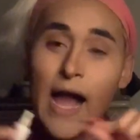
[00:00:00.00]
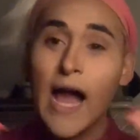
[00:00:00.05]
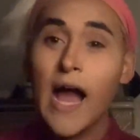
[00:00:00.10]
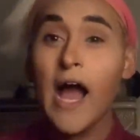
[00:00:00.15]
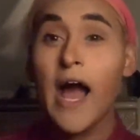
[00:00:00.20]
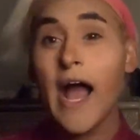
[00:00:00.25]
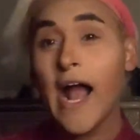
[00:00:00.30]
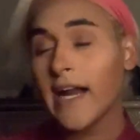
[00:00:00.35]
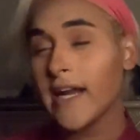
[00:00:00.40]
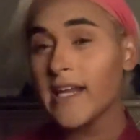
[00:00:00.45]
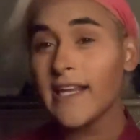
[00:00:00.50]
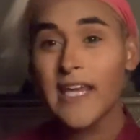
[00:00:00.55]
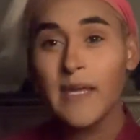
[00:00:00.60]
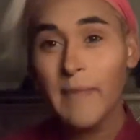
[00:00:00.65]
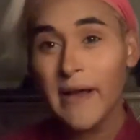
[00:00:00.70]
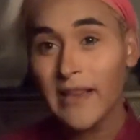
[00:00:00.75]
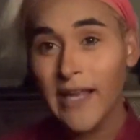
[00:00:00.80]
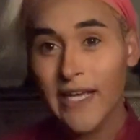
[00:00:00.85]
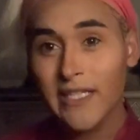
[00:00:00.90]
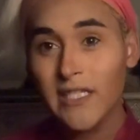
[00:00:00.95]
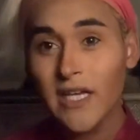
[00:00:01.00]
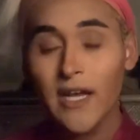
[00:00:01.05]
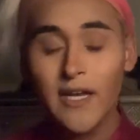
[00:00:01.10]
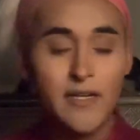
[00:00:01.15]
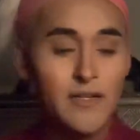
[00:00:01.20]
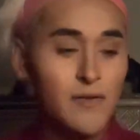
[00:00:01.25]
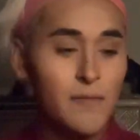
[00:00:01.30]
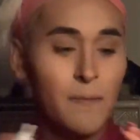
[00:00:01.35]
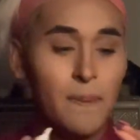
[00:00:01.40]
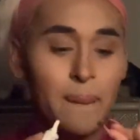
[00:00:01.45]
I need to keep my lights
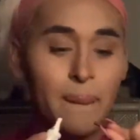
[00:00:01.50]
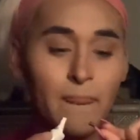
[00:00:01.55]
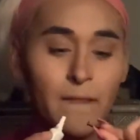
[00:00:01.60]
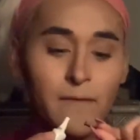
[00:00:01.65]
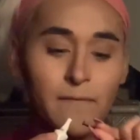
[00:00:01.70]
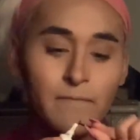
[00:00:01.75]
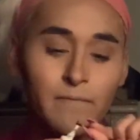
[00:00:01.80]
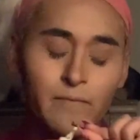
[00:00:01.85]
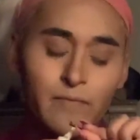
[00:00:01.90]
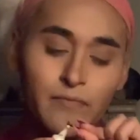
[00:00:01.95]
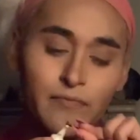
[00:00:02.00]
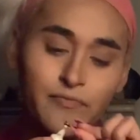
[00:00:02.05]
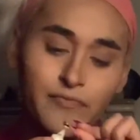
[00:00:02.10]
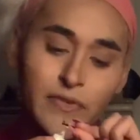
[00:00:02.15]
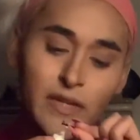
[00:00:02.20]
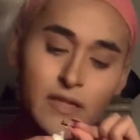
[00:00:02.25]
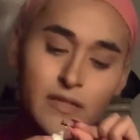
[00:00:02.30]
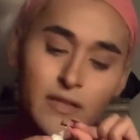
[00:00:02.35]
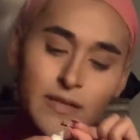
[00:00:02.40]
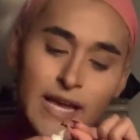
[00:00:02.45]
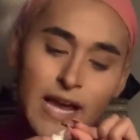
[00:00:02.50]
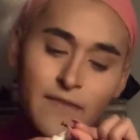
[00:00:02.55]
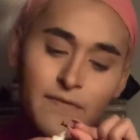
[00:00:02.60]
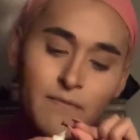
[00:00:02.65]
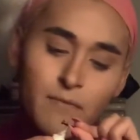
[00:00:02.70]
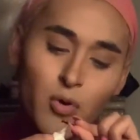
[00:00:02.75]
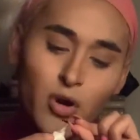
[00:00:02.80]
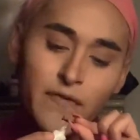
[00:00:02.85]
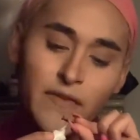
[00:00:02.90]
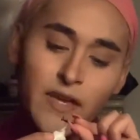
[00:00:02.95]
on. So yeah,
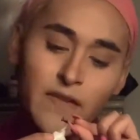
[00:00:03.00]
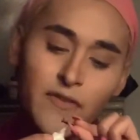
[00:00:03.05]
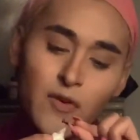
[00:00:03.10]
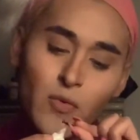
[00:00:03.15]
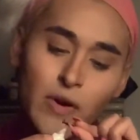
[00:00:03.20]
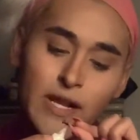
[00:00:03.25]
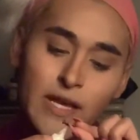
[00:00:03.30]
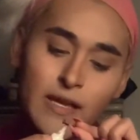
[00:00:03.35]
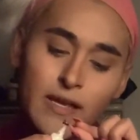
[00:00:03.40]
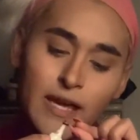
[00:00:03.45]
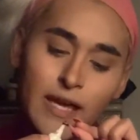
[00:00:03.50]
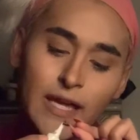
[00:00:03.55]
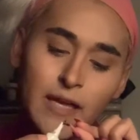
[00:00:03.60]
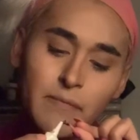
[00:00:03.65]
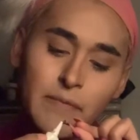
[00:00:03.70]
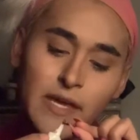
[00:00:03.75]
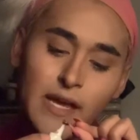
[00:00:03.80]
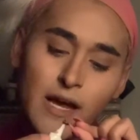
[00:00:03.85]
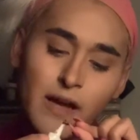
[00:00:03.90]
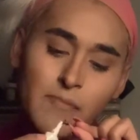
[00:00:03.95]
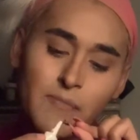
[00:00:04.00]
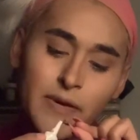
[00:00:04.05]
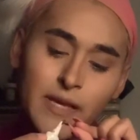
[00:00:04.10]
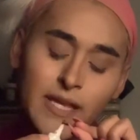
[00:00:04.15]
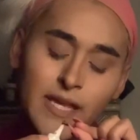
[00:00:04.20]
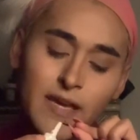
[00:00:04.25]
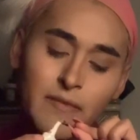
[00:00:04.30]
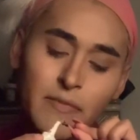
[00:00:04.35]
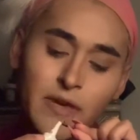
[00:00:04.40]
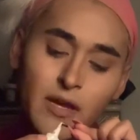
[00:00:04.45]
Morphe, if you want to hit me up and
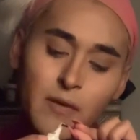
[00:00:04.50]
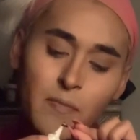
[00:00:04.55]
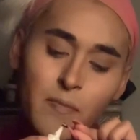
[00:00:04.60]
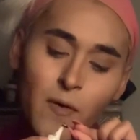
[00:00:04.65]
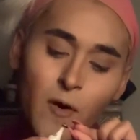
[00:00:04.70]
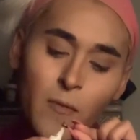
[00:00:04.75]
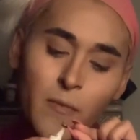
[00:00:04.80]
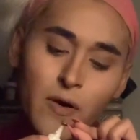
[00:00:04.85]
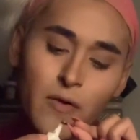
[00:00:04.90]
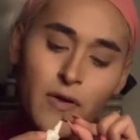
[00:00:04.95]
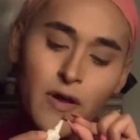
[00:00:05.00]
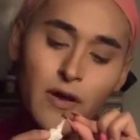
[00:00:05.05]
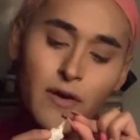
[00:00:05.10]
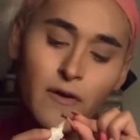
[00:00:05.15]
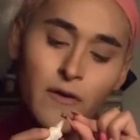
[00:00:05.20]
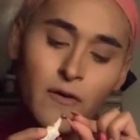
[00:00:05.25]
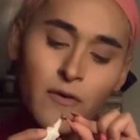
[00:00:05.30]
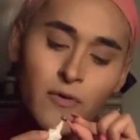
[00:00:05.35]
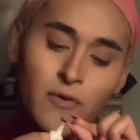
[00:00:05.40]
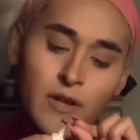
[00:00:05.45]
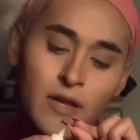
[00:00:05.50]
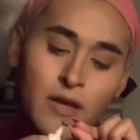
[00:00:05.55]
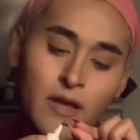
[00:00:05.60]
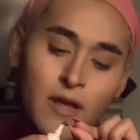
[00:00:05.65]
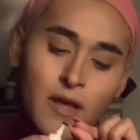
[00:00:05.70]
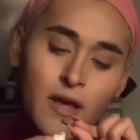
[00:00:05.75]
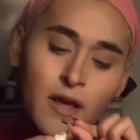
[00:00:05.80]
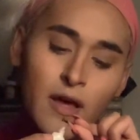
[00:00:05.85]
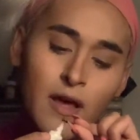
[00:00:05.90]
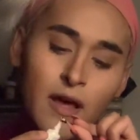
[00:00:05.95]
give me a promo code,
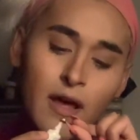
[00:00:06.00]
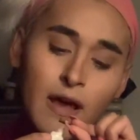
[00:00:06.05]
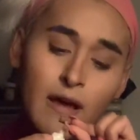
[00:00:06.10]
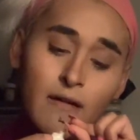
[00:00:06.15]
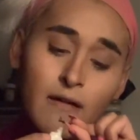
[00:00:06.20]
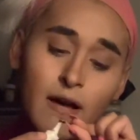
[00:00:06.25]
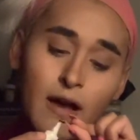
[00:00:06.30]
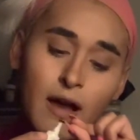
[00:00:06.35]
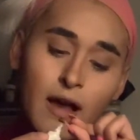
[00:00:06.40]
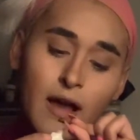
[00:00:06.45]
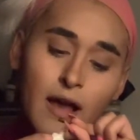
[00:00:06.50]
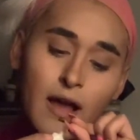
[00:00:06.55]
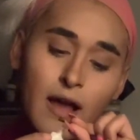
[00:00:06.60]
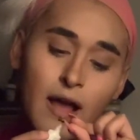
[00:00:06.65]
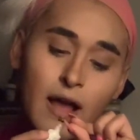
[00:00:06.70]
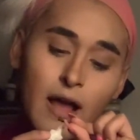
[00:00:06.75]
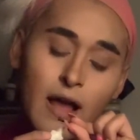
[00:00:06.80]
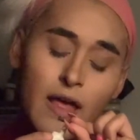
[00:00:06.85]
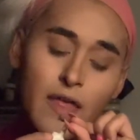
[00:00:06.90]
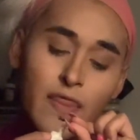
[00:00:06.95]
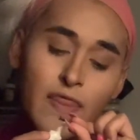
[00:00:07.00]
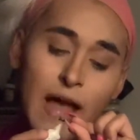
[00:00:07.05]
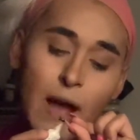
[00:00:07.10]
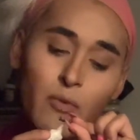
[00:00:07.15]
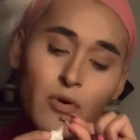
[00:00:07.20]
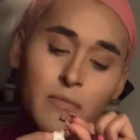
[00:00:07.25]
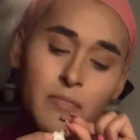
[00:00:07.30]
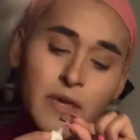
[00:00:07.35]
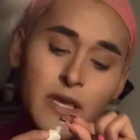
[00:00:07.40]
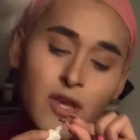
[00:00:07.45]
that
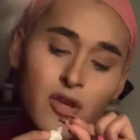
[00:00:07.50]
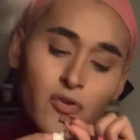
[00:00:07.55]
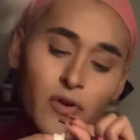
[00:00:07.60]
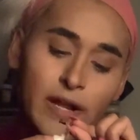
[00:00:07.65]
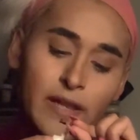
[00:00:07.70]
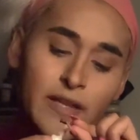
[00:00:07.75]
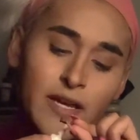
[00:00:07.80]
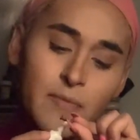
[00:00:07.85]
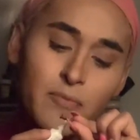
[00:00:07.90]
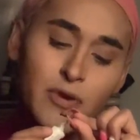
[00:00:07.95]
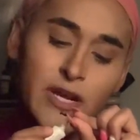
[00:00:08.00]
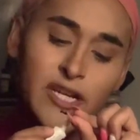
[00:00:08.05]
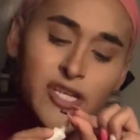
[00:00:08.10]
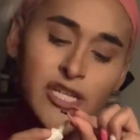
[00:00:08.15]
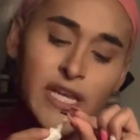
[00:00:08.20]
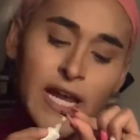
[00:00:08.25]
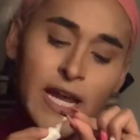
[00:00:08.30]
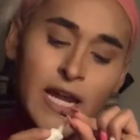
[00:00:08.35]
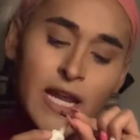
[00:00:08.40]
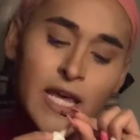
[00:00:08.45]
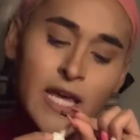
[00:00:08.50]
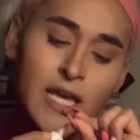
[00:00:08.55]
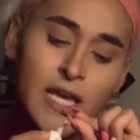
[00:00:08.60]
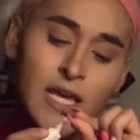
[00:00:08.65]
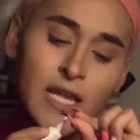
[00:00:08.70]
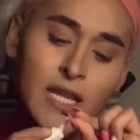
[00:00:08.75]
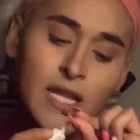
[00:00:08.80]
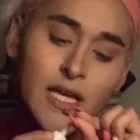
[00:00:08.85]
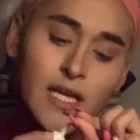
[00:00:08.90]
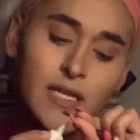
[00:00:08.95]
would be greatly
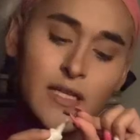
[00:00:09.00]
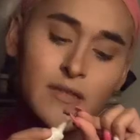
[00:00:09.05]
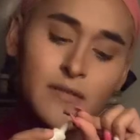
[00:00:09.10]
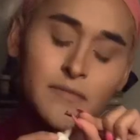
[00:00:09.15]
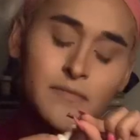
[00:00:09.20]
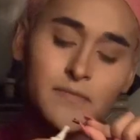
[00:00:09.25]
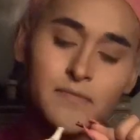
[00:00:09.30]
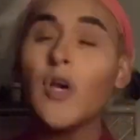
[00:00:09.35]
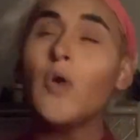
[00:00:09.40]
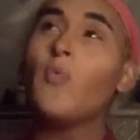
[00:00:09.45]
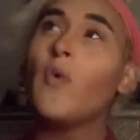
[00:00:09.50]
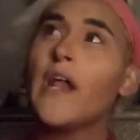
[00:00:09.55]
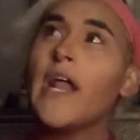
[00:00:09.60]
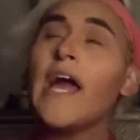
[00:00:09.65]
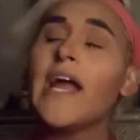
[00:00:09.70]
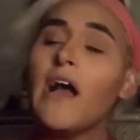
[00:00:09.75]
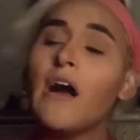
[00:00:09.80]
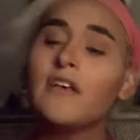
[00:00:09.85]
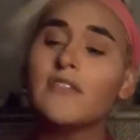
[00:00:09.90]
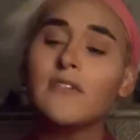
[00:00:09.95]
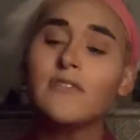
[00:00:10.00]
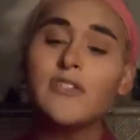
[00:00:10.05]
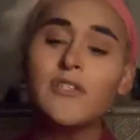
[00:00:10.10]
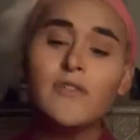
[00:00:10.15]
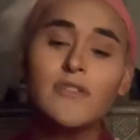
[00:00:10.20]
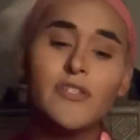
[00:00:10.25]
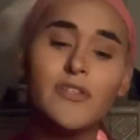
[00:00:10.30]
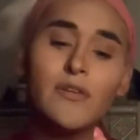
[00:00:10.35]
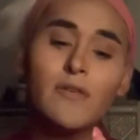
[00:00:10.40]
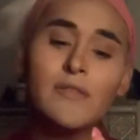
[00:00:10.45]
appreciated. What I also do
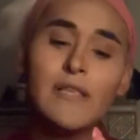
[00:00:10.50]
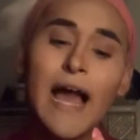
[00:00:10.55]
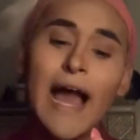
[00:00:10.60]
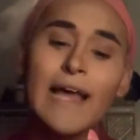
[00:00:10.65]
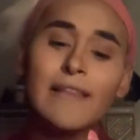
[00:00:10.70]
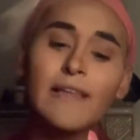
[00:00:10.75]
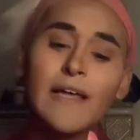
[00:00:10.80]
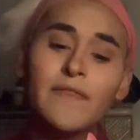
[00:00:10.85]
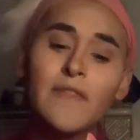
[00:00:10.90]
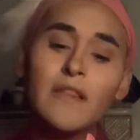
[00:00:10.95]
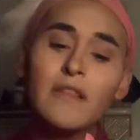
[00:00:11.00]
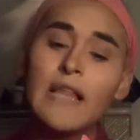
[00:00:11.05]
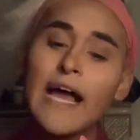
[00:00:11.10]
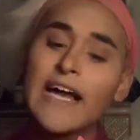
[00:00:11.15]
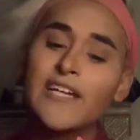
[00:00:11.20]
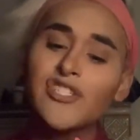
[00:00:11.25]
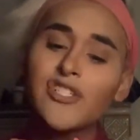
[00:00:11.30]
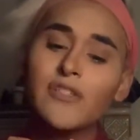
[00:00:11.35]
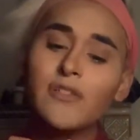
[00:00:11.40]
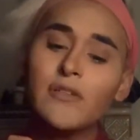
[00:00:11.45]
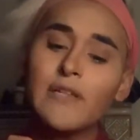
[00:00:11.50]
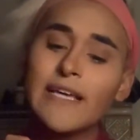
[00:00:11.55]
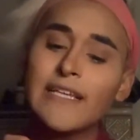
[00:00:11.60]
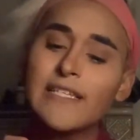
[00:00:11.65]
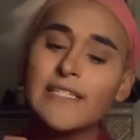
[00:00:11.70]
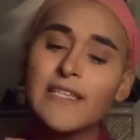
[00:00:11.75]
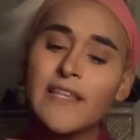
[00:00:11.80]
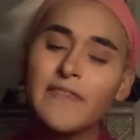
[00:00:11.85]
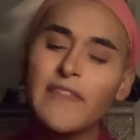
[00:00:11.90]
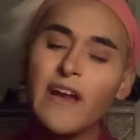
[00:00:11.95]
too is I let the lash glue like
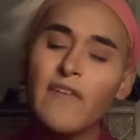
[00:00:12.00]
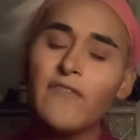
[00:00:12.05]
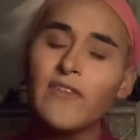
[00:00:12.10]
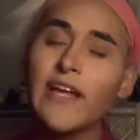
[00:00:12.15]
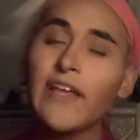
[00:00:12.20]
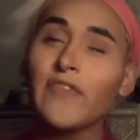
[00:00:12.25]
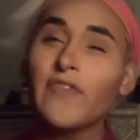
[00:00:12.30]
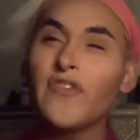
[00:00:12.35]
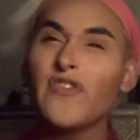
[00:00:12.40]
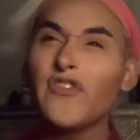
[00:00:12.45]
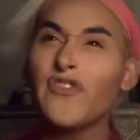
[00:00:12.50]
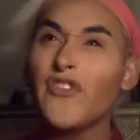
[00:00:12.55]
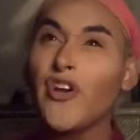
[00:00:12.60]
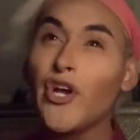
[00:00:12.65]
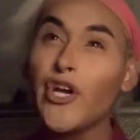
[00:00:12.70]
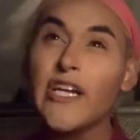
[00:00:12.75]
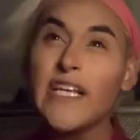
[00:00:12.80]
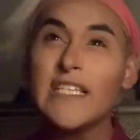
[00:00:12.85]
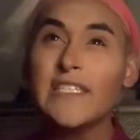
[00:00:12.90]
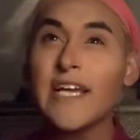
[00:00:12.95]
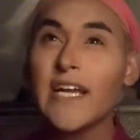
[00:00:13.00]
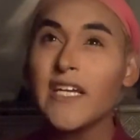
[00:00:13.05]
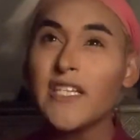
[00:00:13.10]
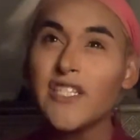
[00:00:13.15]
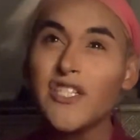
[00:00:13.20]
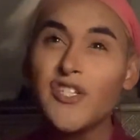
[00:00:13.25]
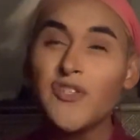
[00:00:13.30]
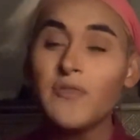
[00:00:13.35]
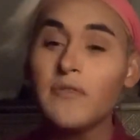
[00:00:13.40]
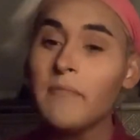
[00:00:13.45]
sit there for like 30
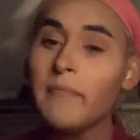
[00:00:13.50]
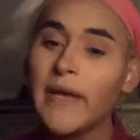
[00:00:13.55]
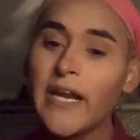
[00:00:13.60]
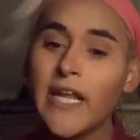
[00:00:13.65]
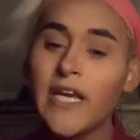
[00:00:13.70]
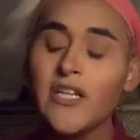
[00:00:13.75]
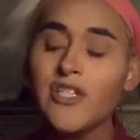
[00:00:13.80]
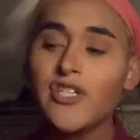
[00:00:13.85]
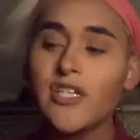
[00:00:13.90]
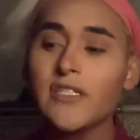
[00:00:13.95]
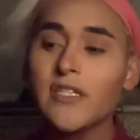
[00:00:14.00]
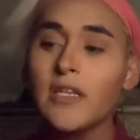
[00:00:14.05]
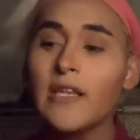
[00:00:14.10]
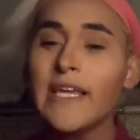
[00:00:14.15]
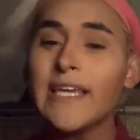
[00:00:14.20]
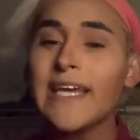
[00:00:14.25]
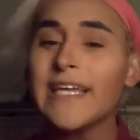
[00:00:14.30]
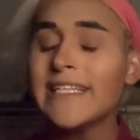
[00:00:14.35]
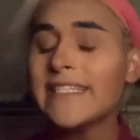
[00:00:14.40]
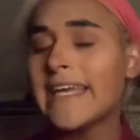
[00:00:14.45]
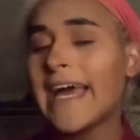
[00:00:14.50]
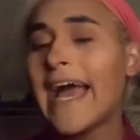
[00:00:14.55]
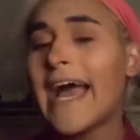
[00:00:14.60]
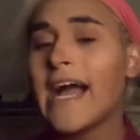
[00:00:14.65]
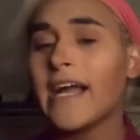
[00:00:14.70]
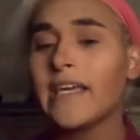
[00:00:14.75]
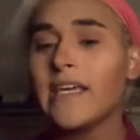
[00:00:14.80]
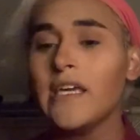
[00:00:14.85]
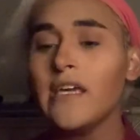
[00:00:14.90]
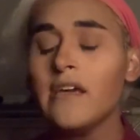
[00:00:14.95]
seconds to a minute just to like get
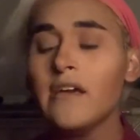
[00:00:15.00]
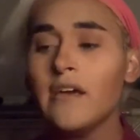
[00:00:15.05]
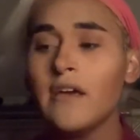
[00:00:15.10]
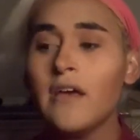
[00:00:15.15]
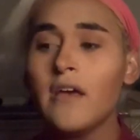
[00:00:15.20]
tacky,